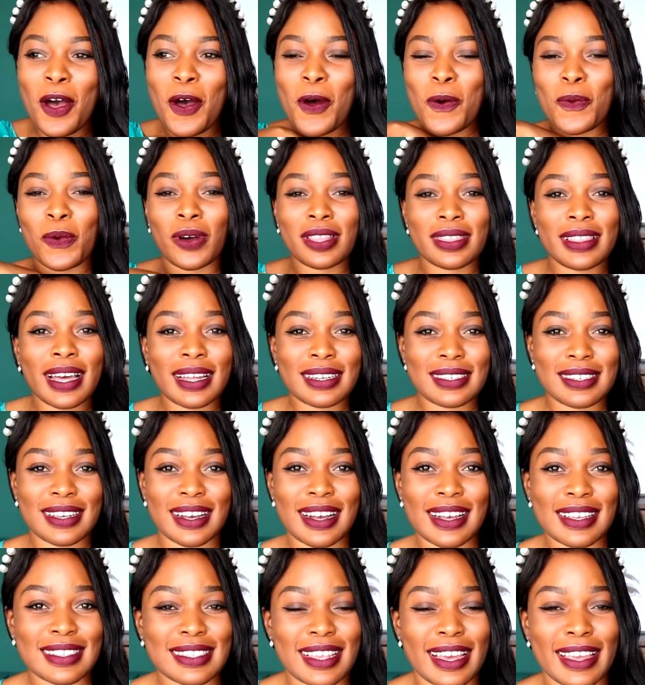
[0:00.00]
What that
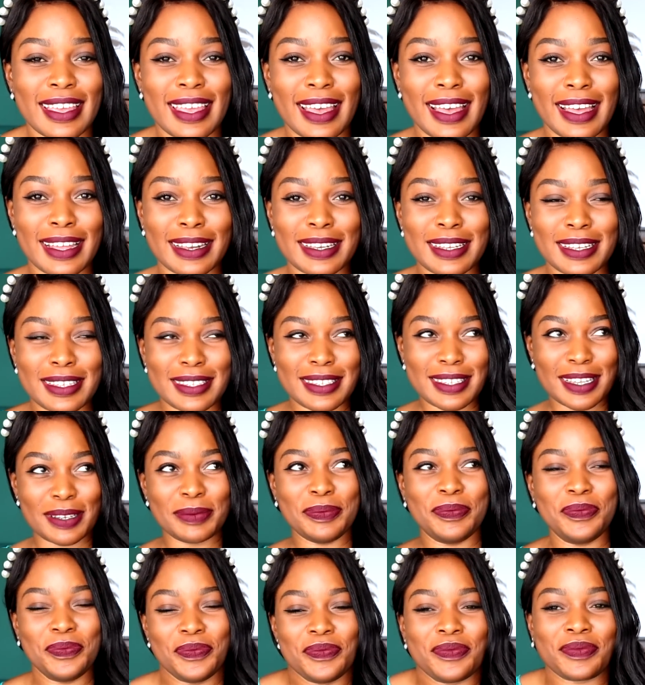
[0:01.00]
does, again, is
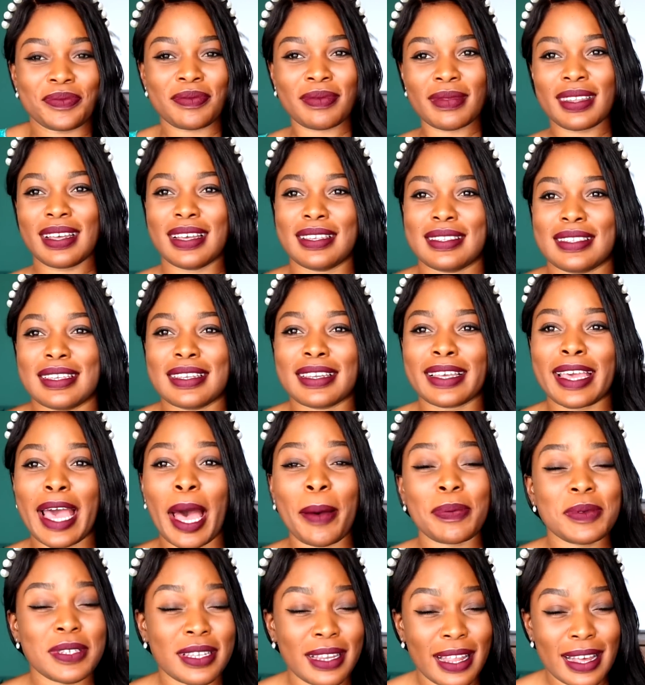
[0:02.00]
it
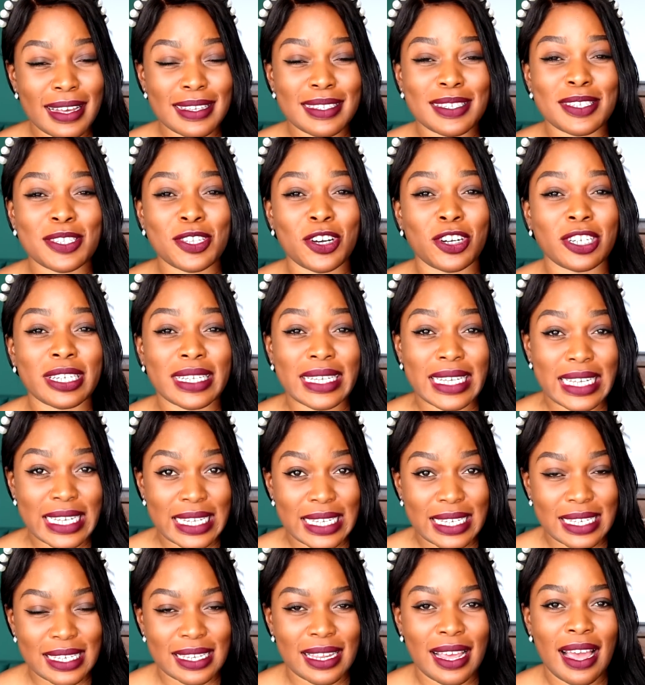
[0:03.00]
capitalizes on
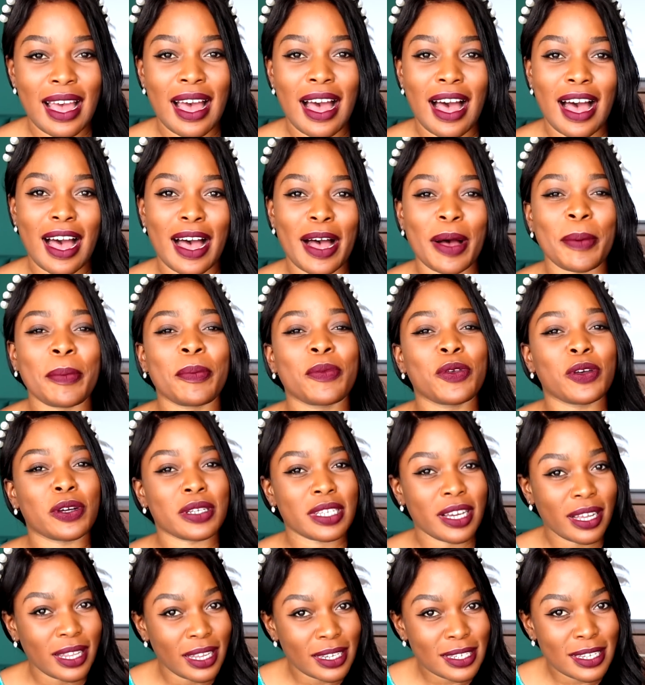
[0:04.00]
heat. Your
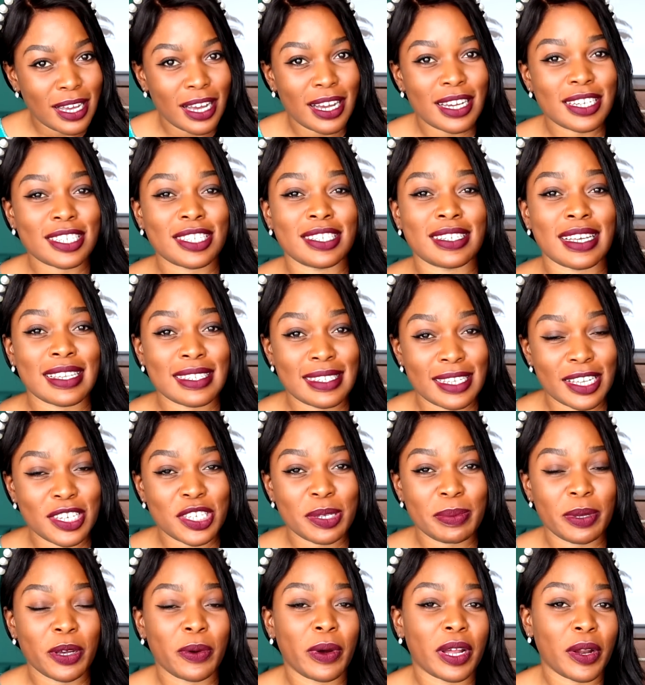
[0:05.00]
décolletage does tend to
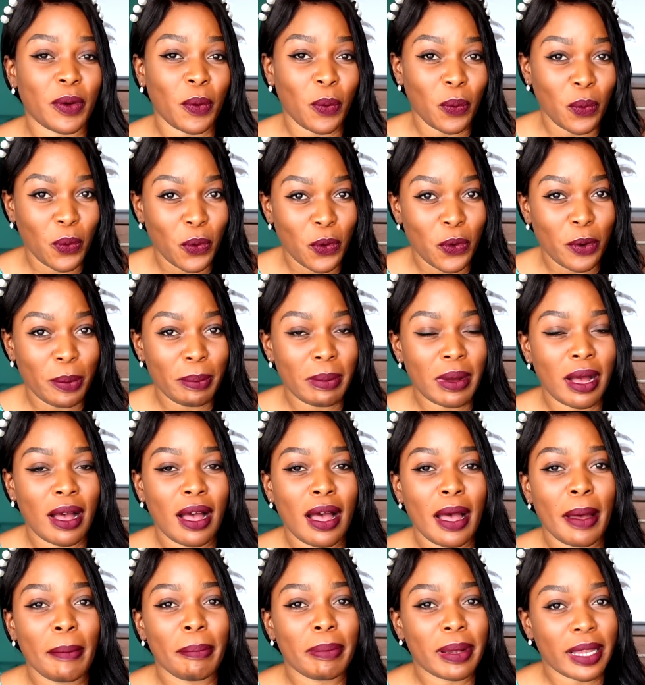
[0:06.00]
be quite a warm
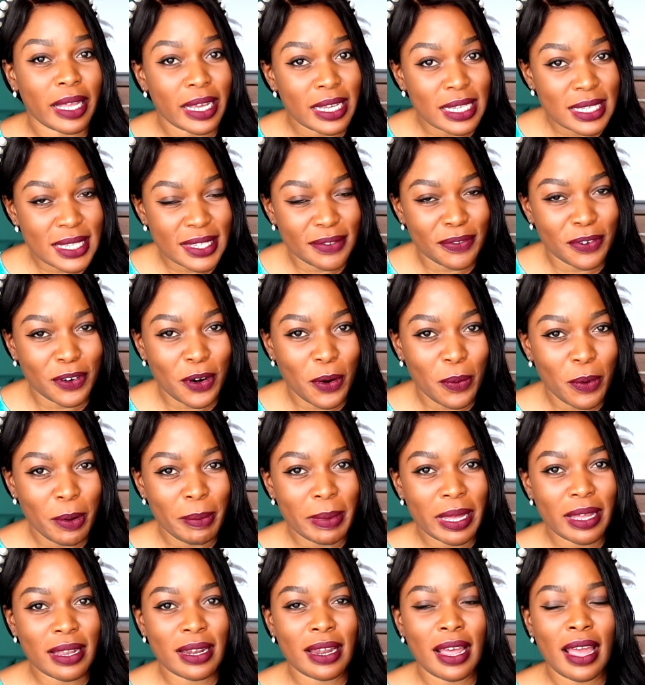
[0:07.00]
place for a
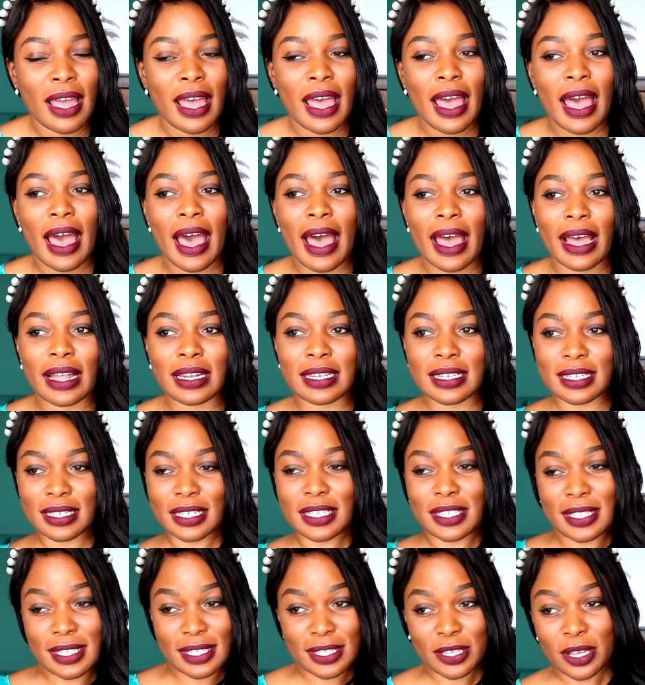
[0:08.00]
woman, and
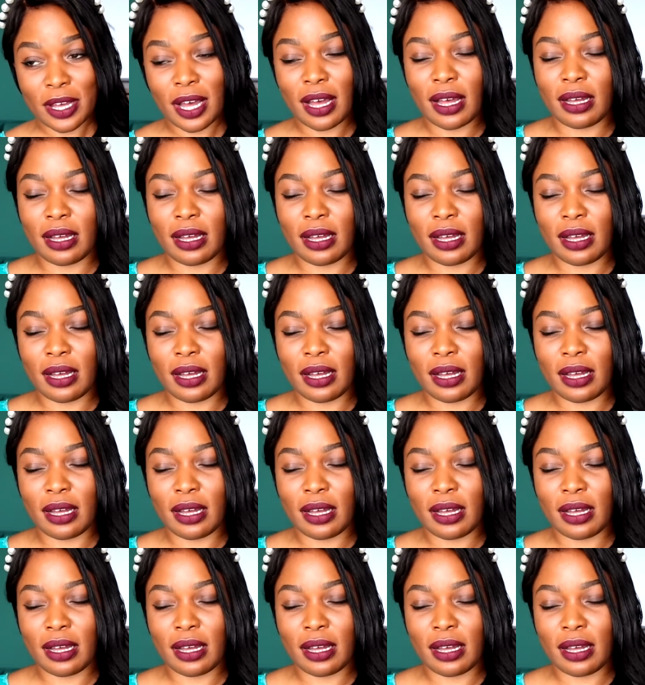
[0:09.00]
so,